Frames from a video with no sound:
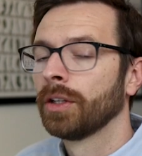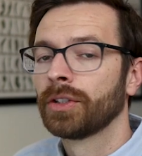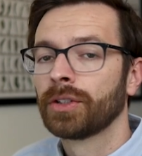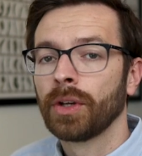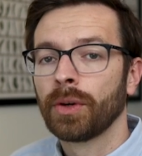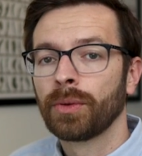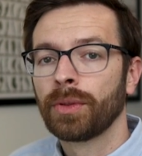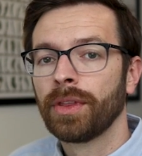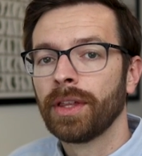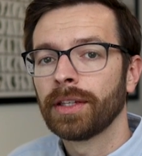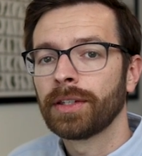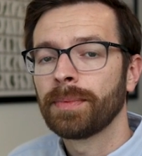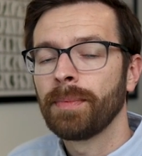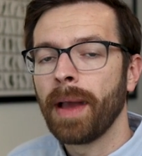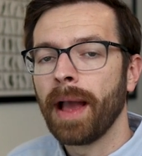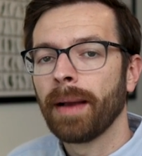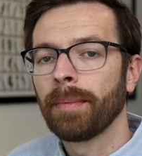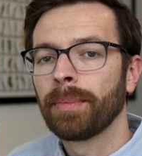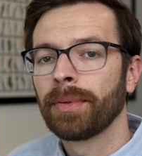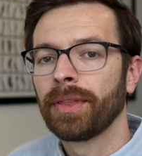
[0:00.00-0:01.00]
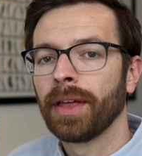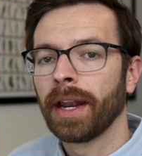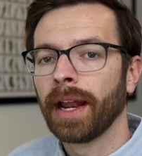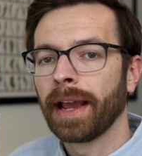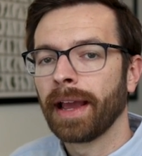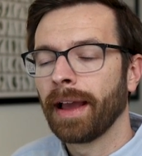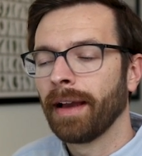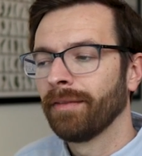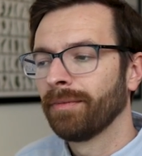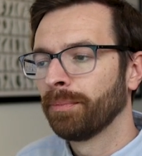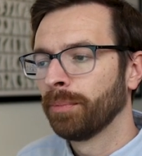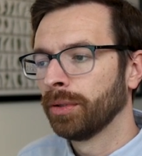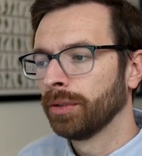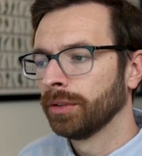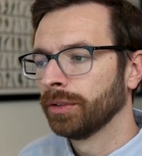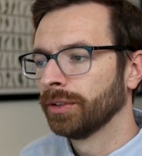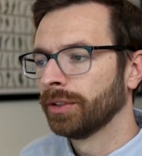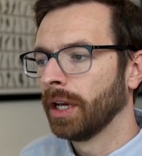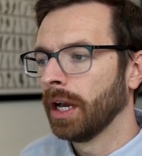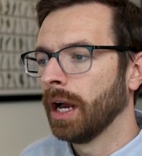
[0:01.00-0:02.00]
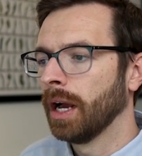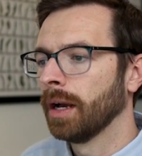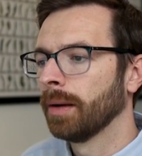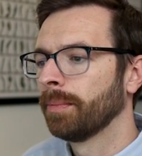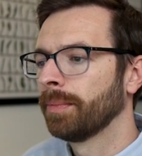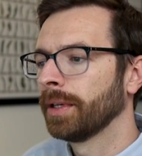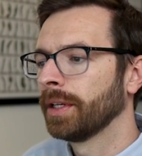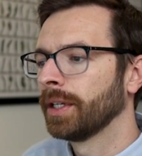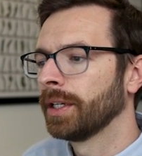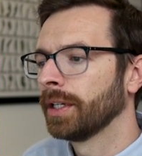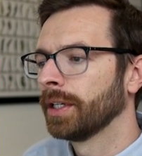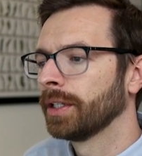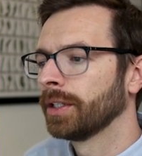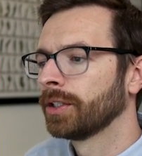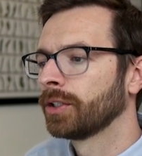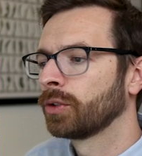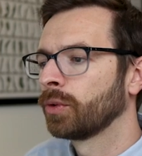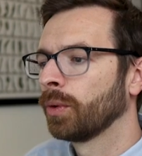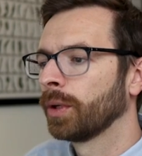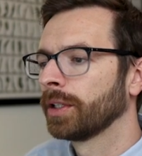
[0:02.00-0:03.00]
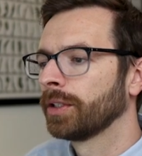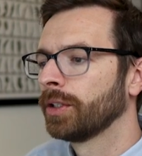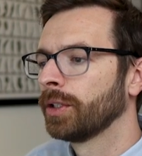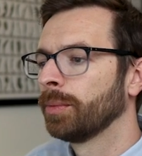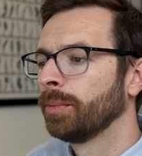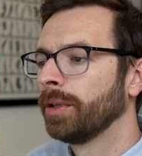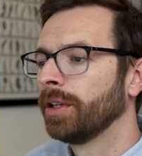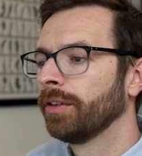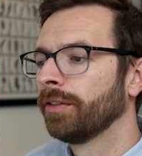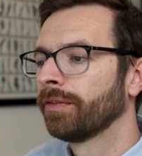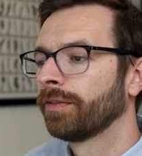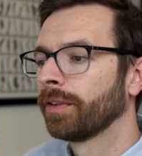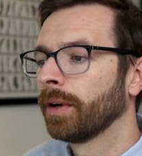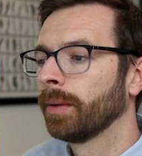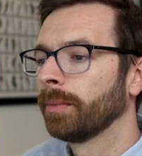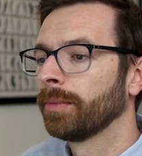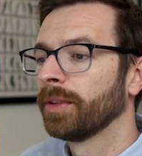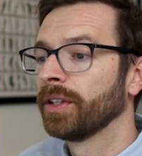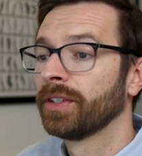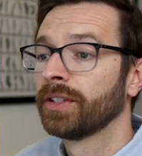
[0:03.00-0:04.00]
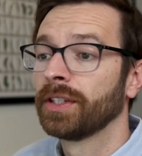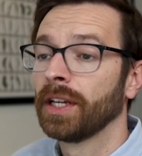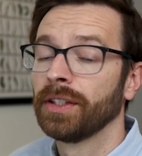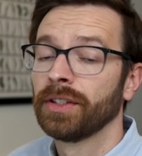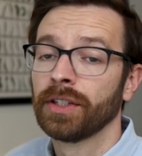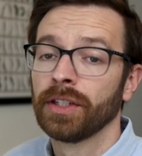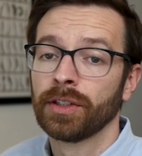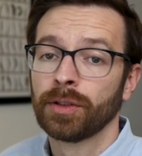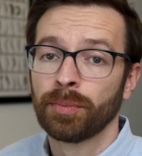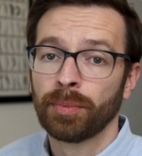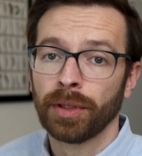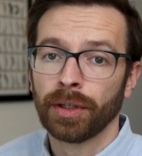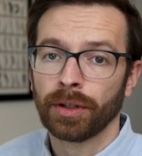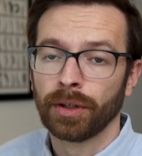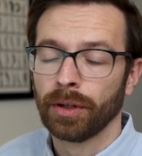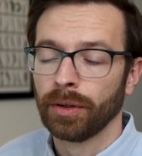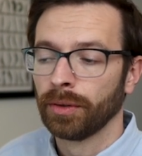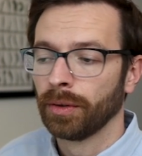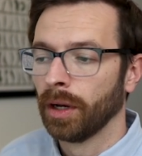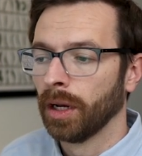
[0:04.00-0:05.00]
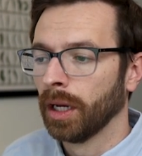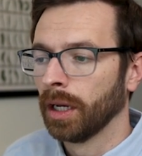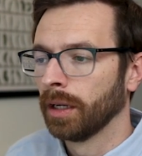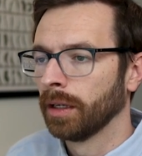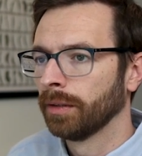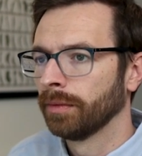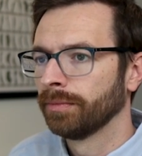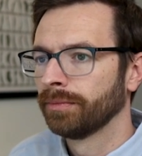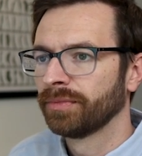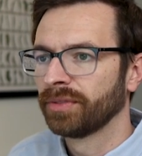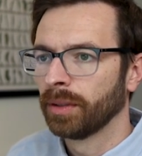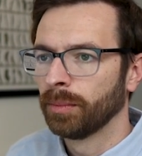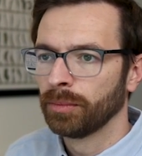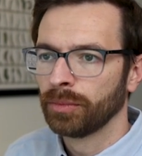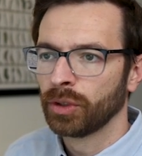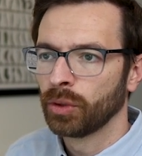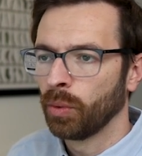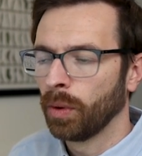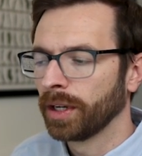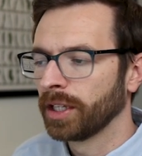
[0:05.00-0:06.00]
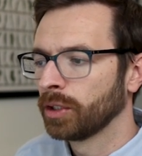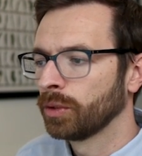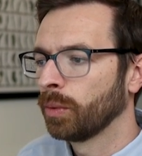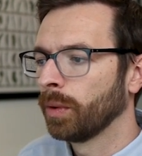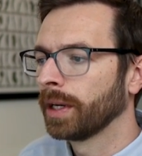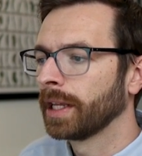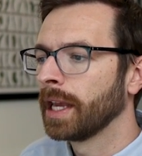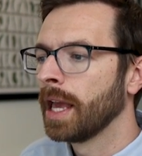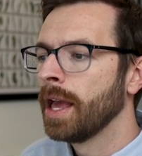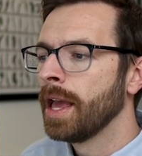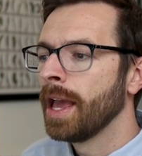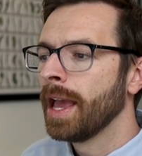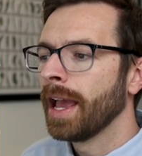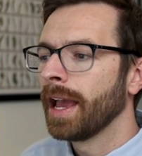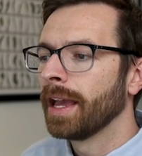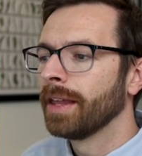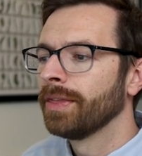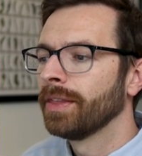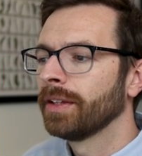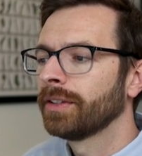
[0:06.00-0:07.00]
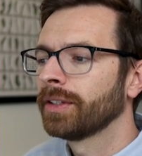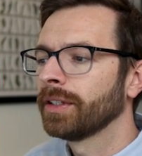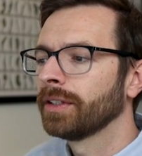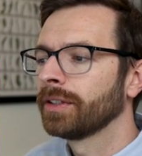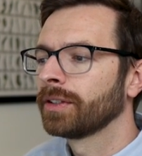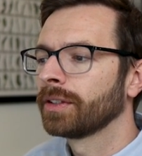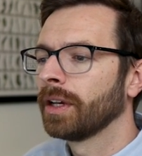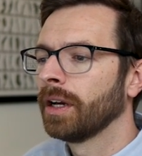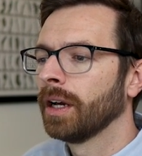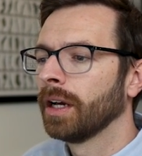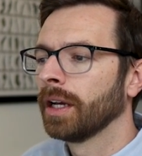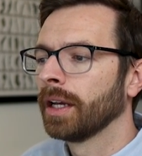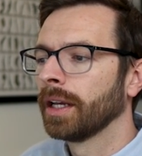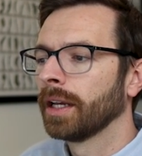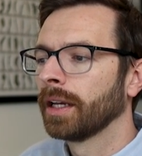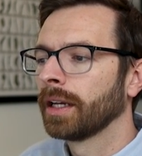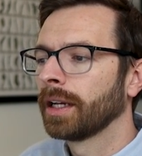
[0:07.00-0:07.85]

So this map that I have pulled up is going to be from the Census Bureau from 2020. And this is kind